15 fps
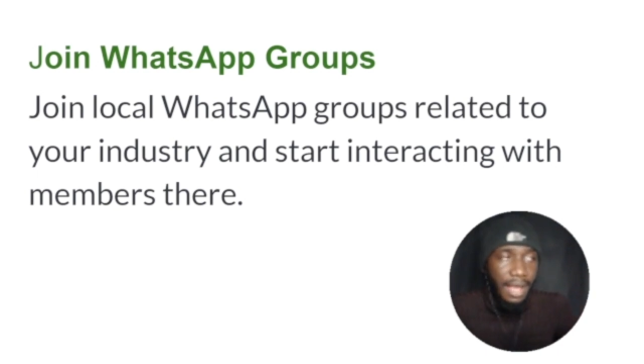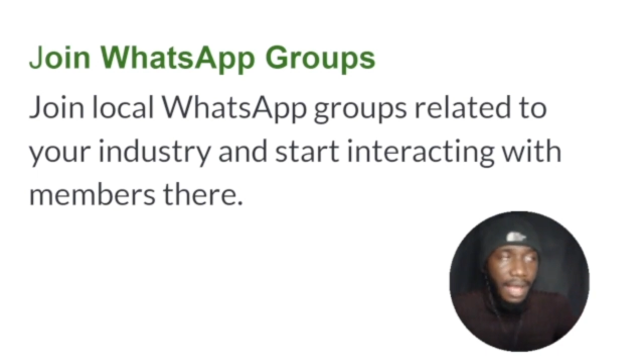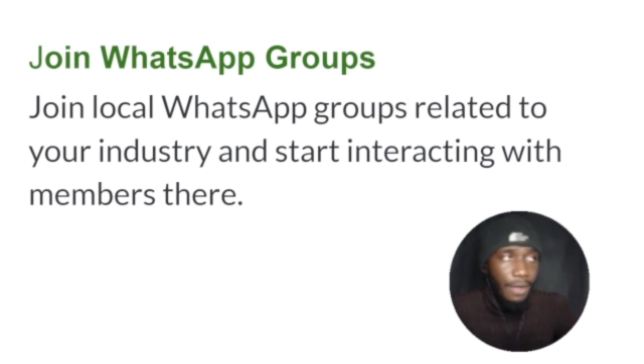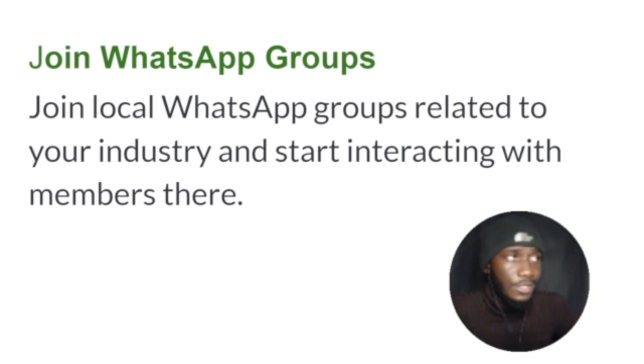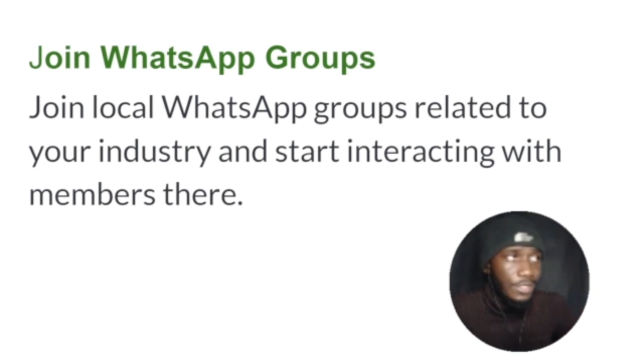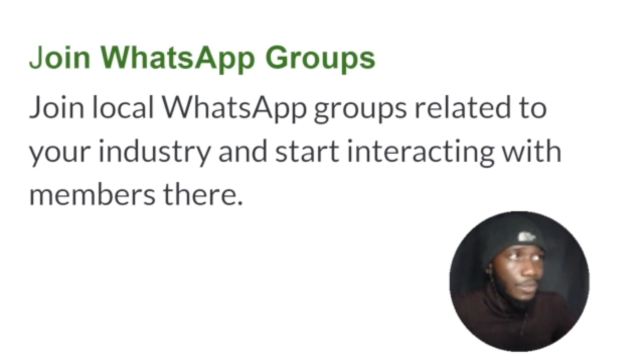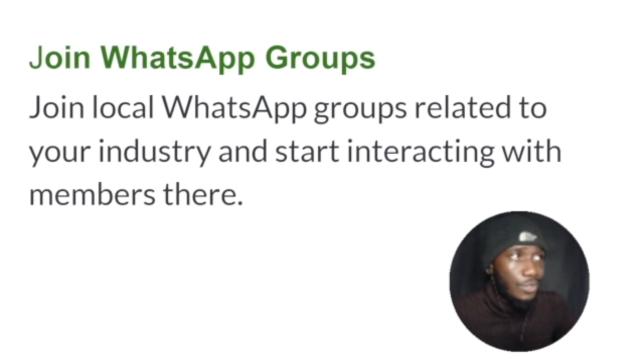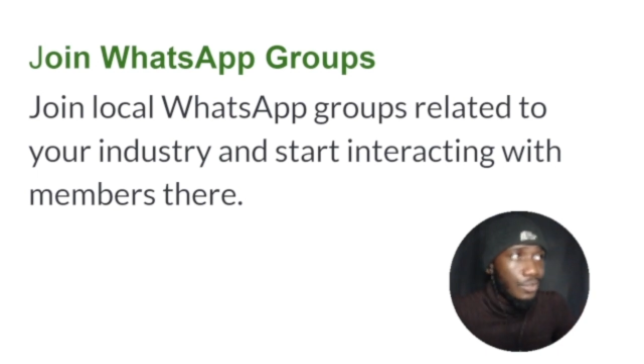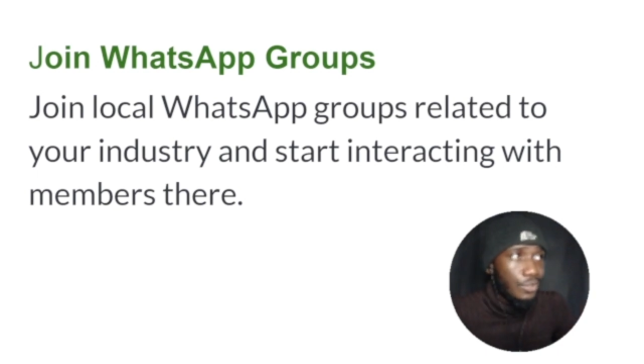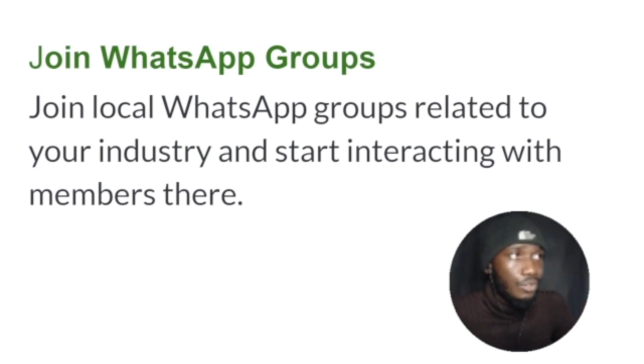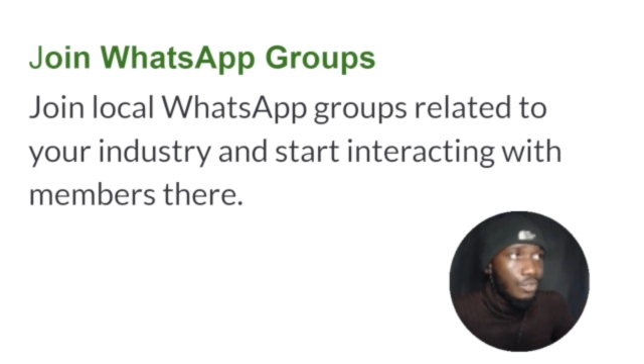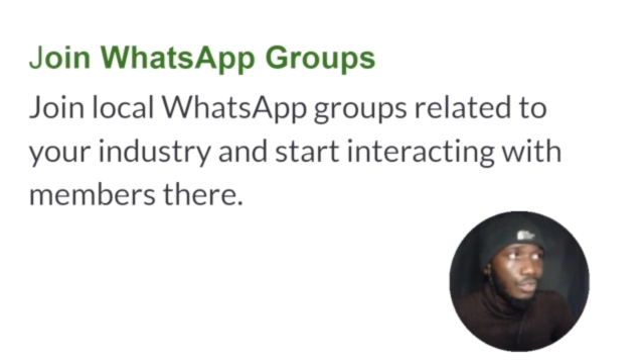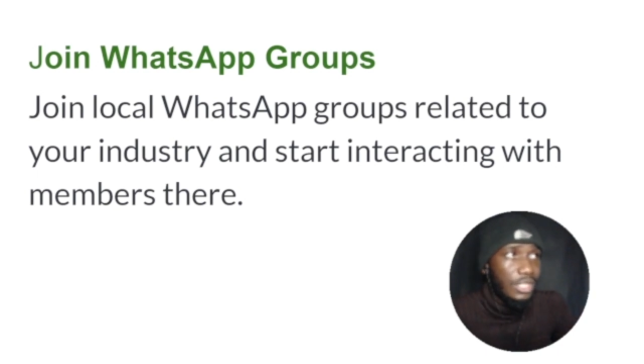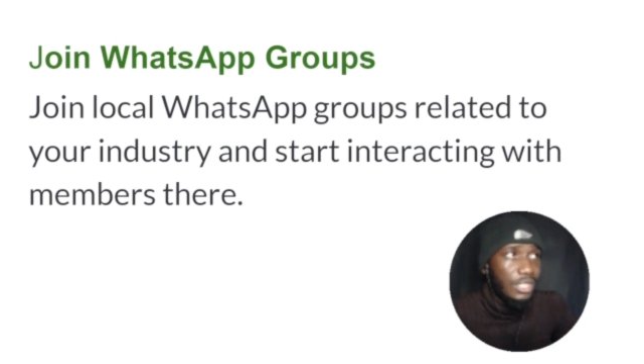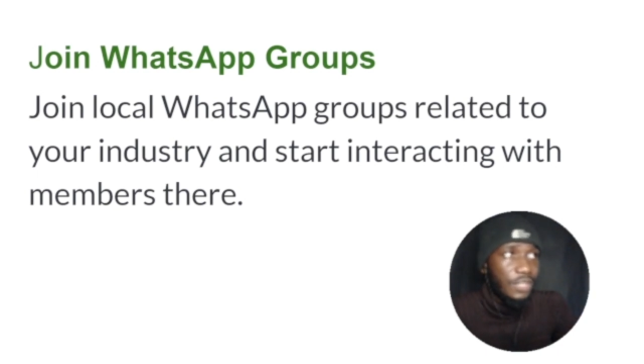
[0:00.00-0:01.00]
I was able to
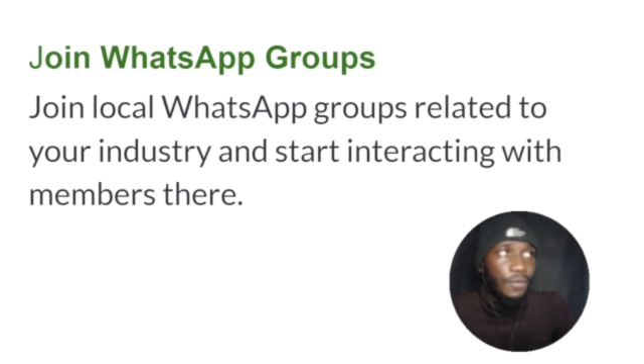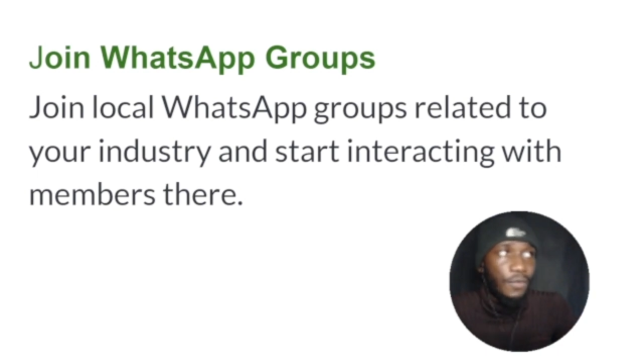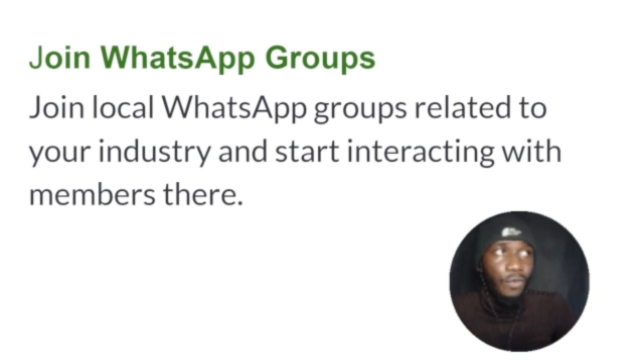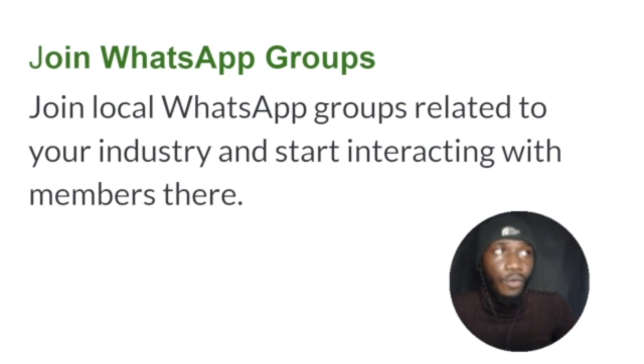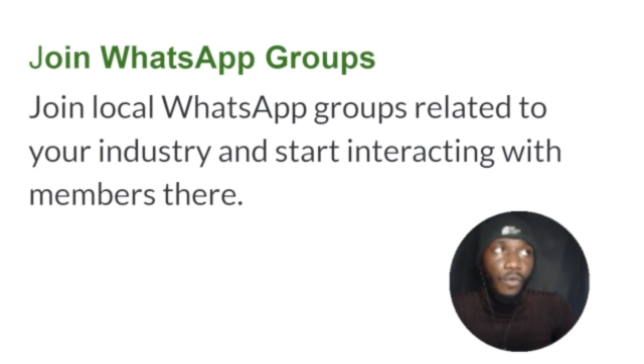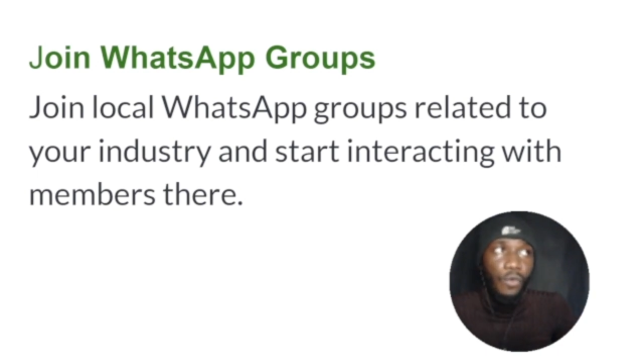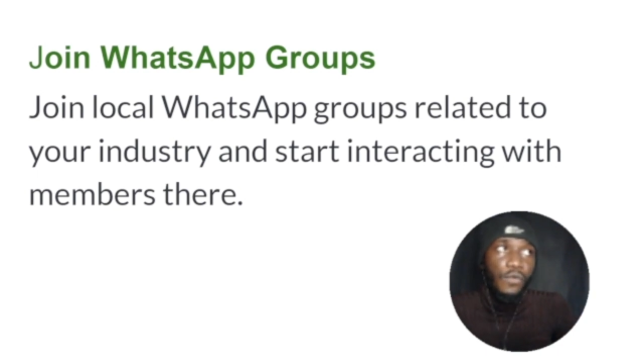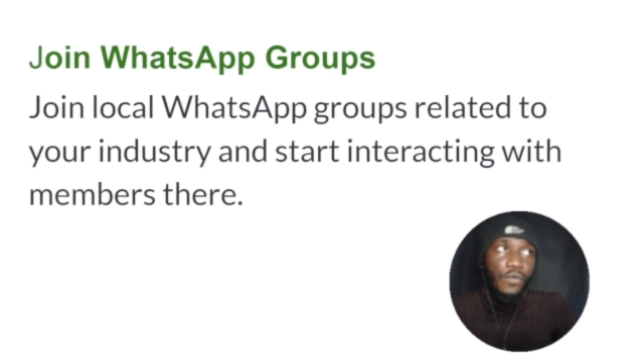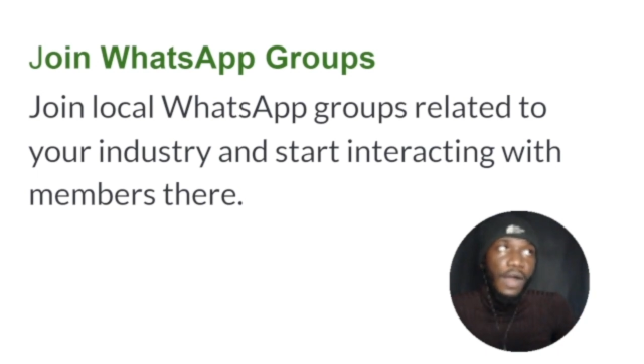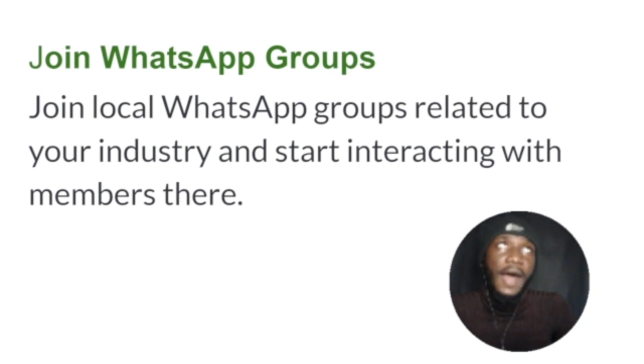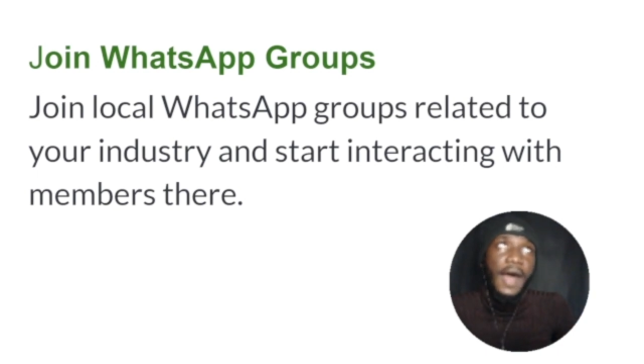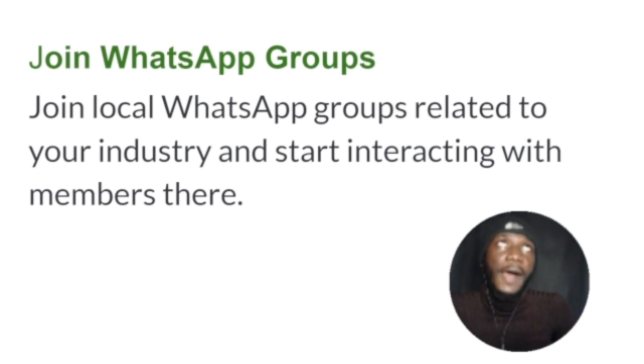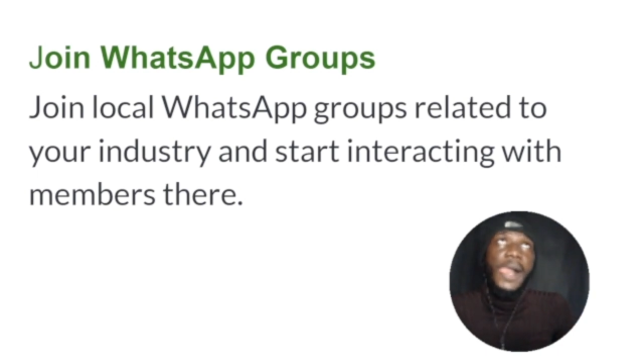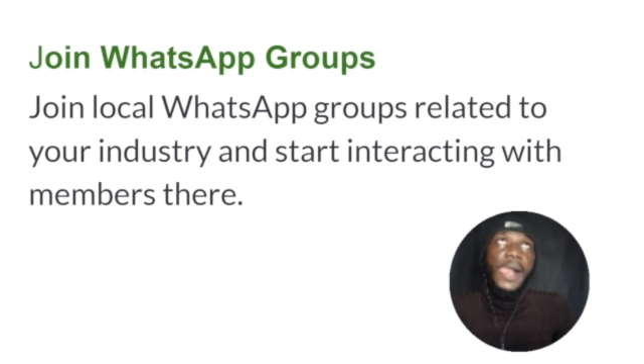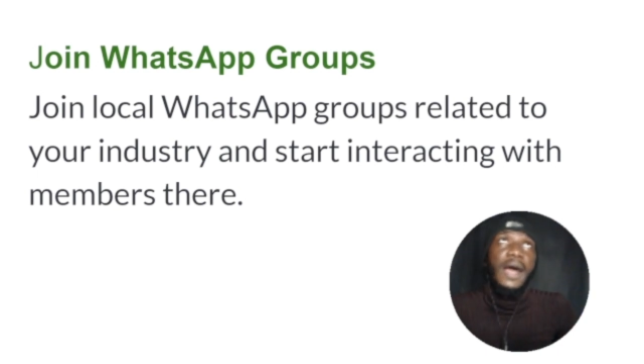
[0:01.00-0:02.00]
do this for
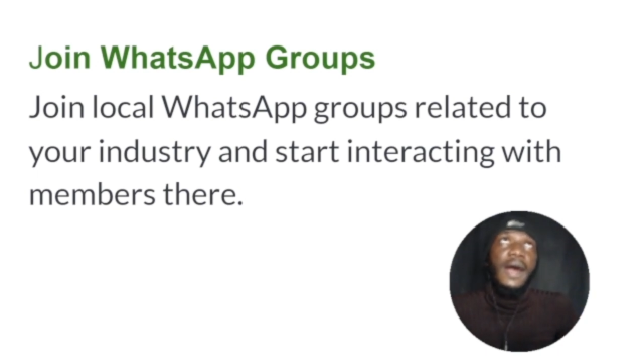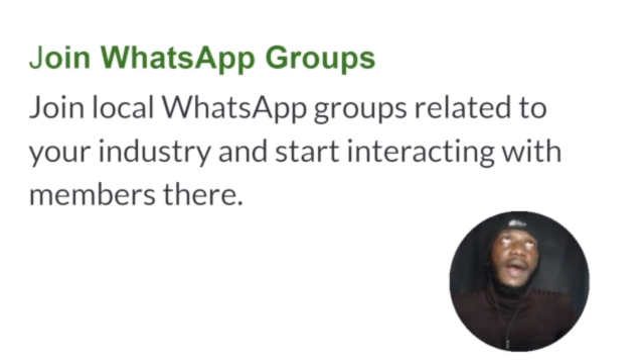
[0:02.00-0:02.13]
over